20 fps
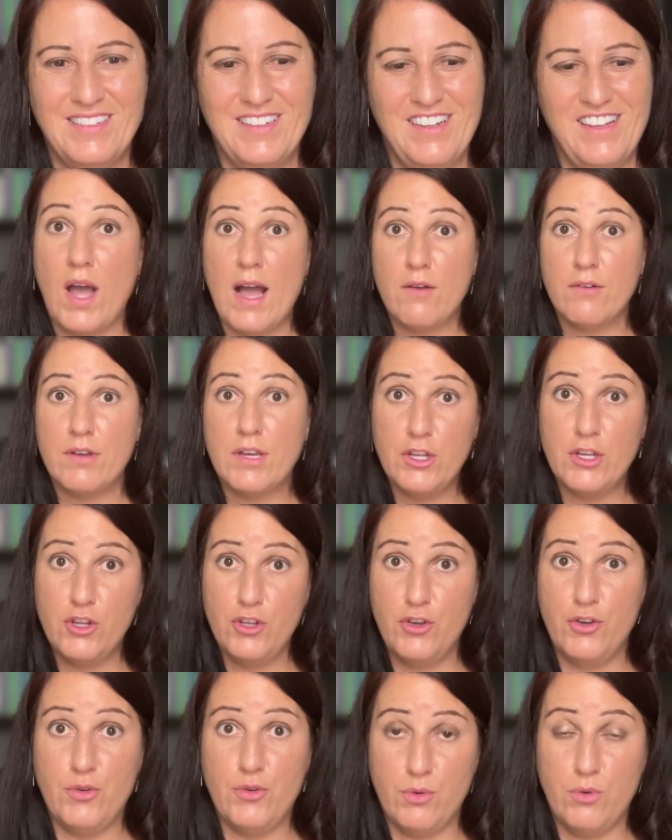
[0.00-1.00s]
How can
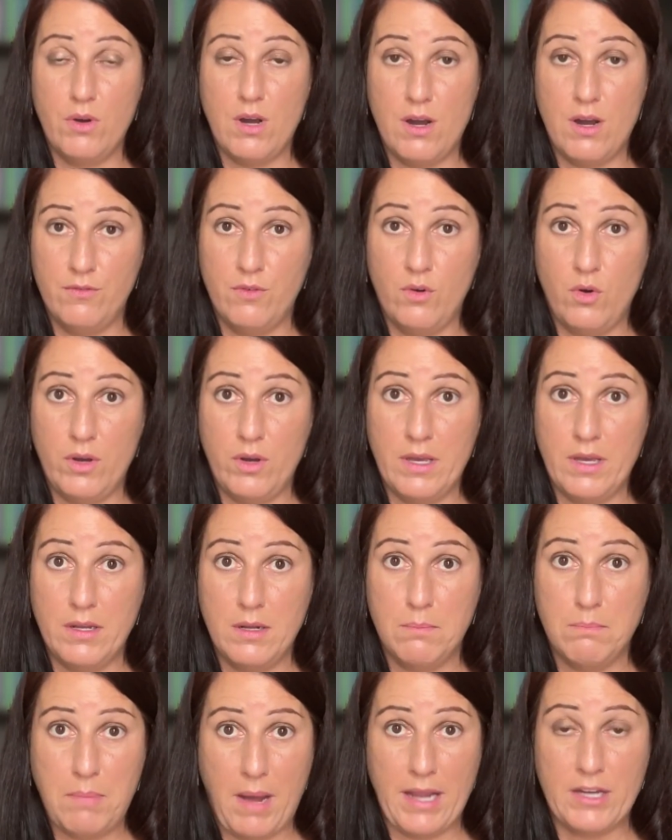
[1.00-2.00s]
you avoid
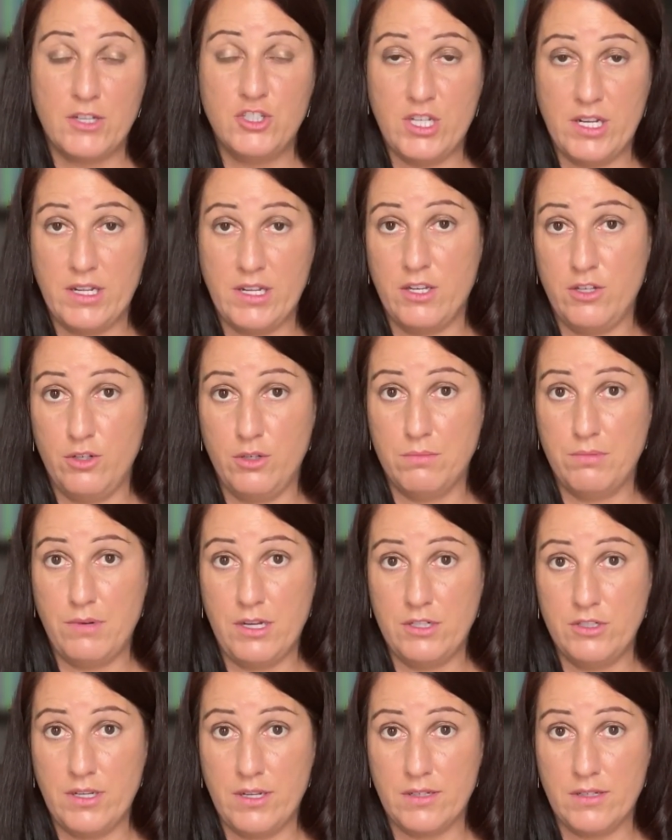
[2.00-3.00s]
bike shedding in your
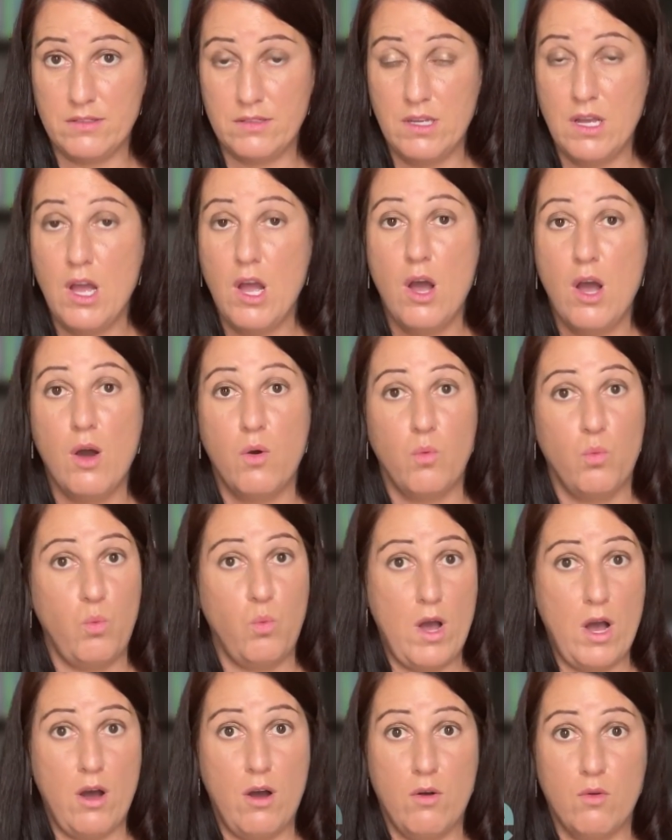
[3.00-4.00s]
projects?
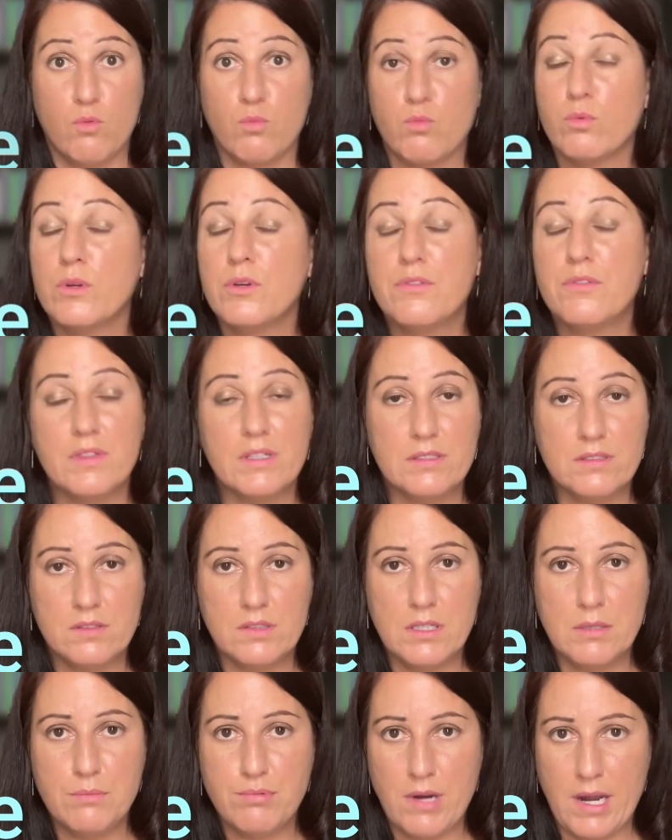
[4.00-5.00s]
Well,
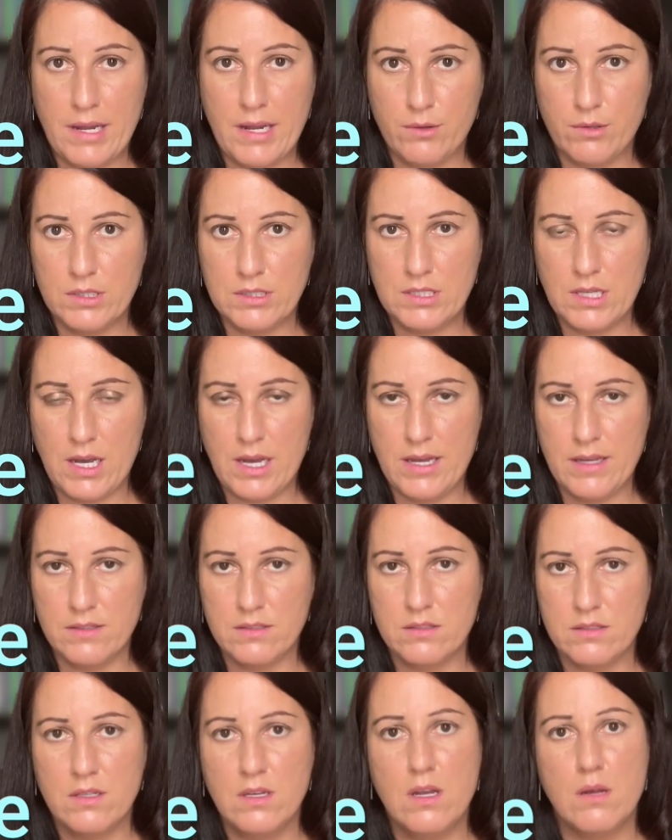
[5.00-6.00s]
ruthlessly
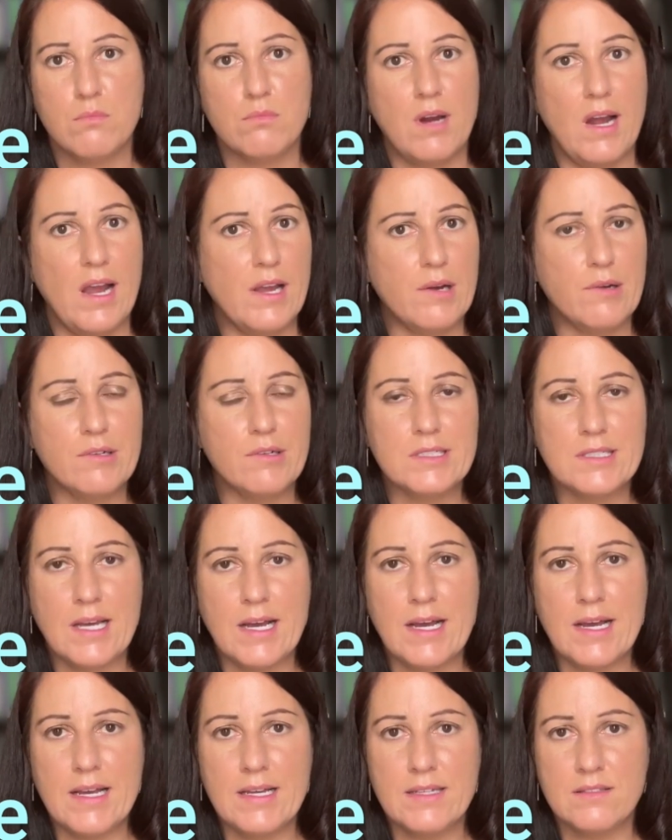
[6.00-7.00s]
prioritize.
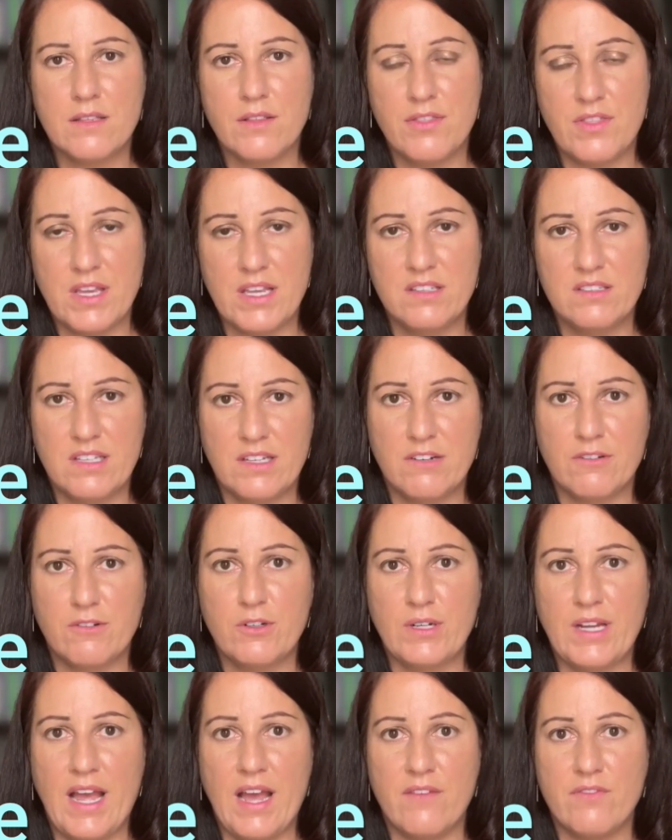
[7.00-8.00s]
Prioritize the things that are
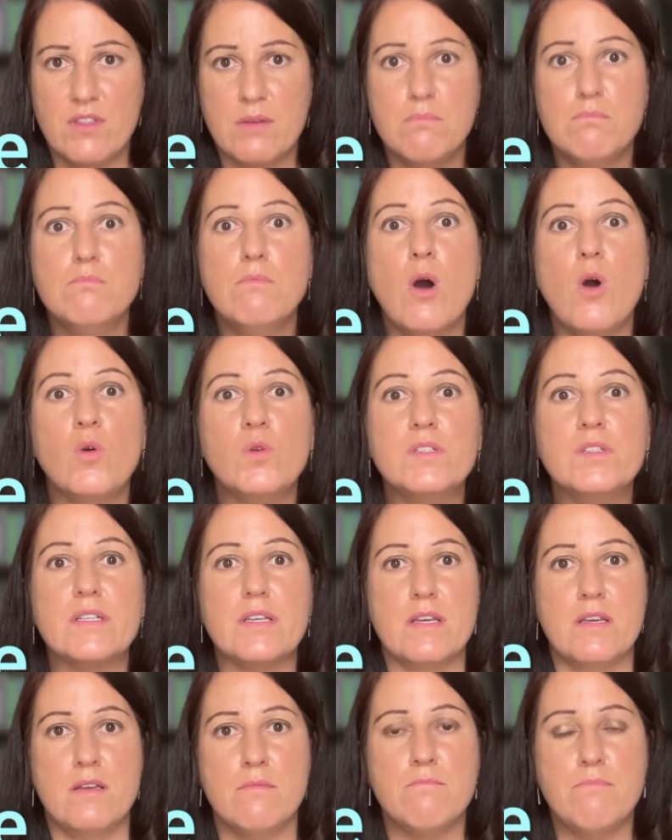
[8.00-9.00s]
going to have the most
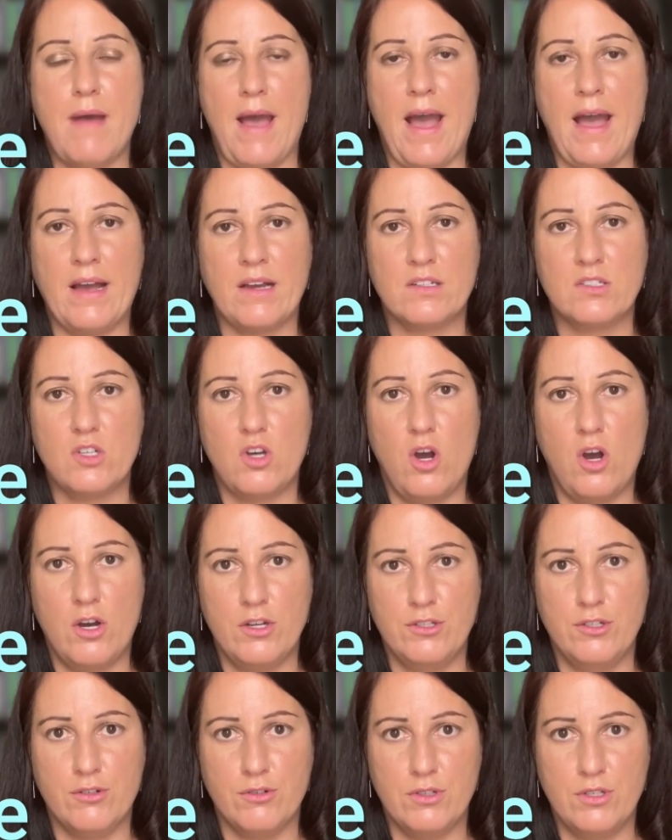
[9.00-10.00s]
impact
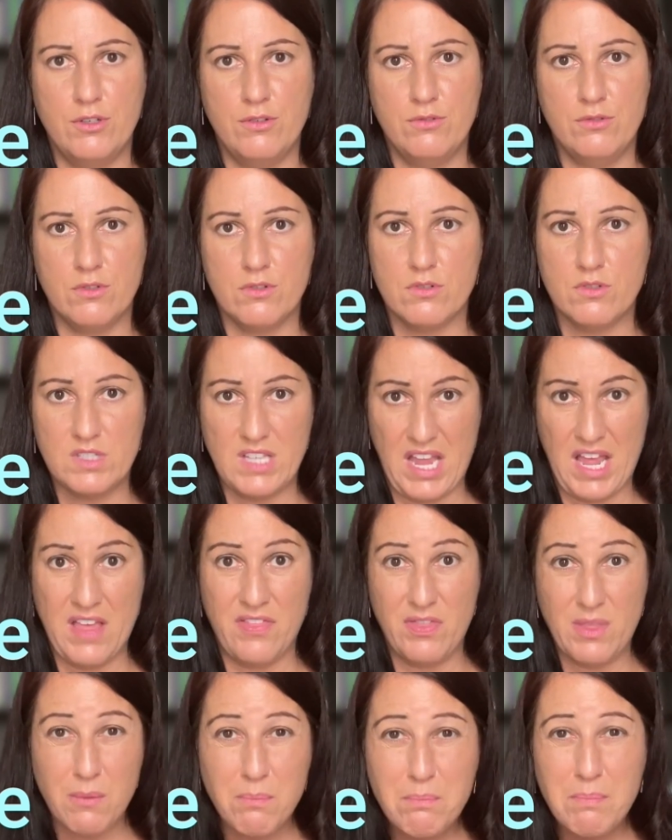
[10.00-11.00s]
on your users
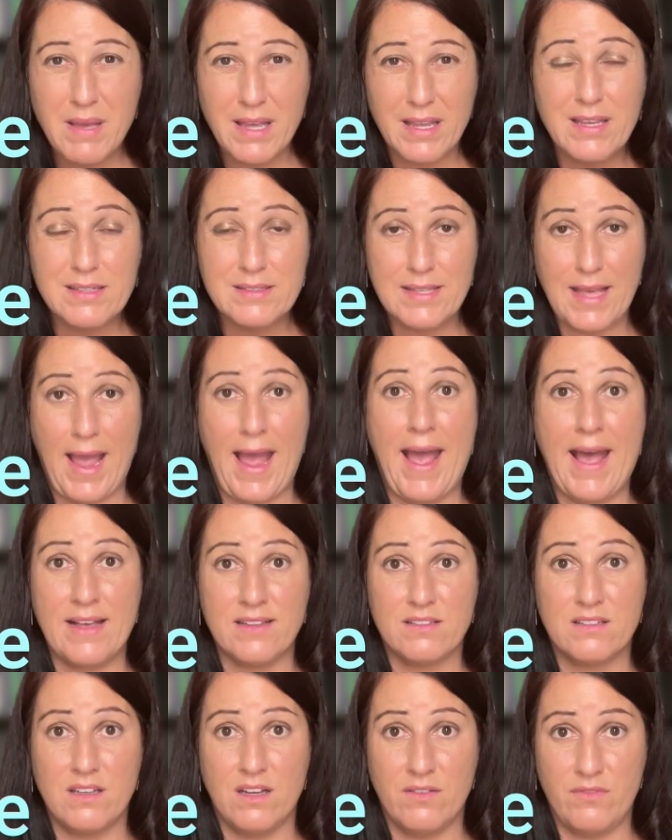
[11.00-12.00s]
and the biggest
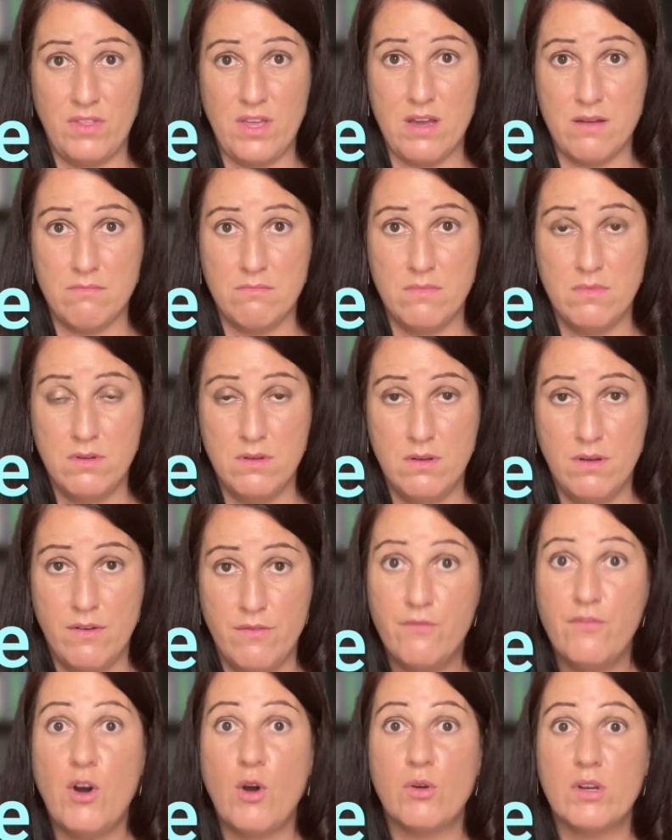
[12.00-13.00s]
ask of them.
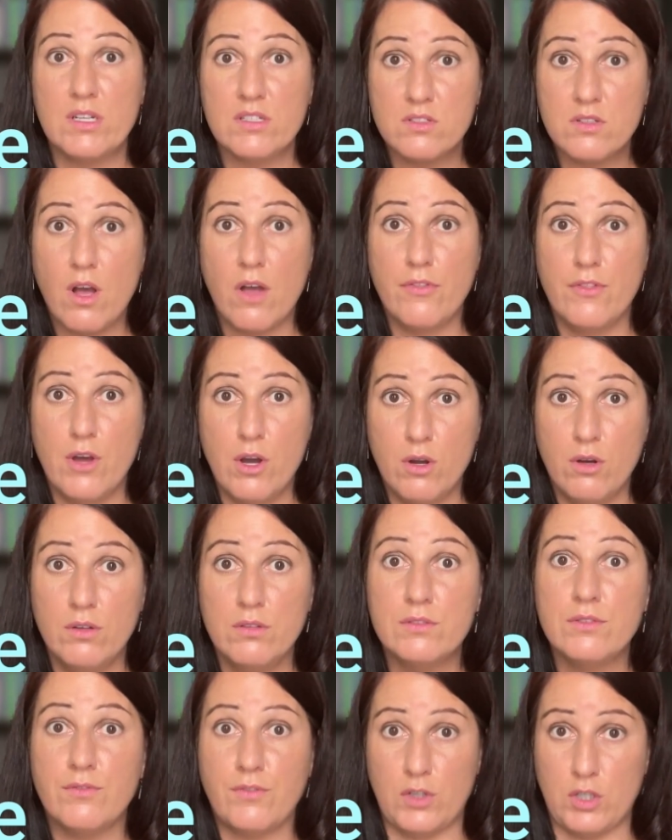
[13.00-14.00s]
Focus on
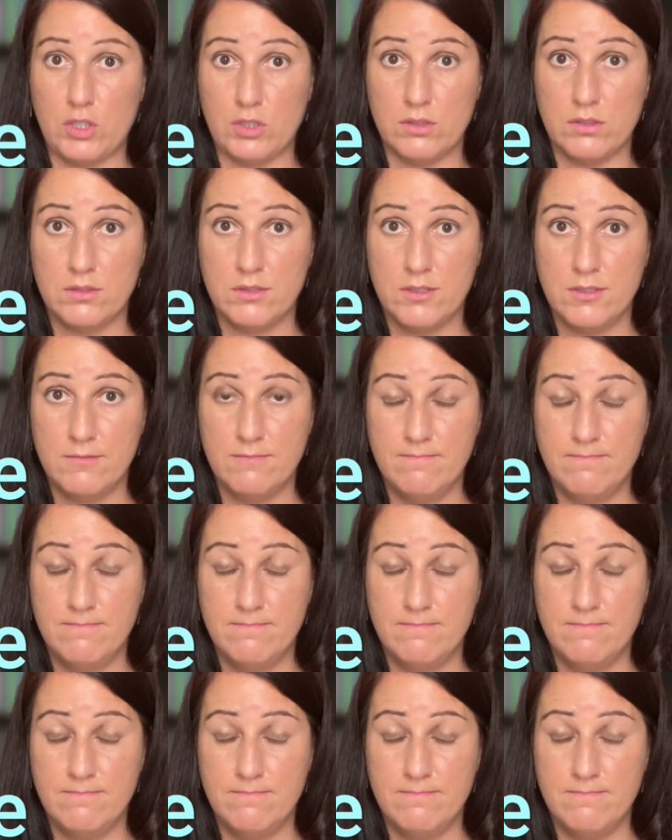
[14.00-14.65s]
those first.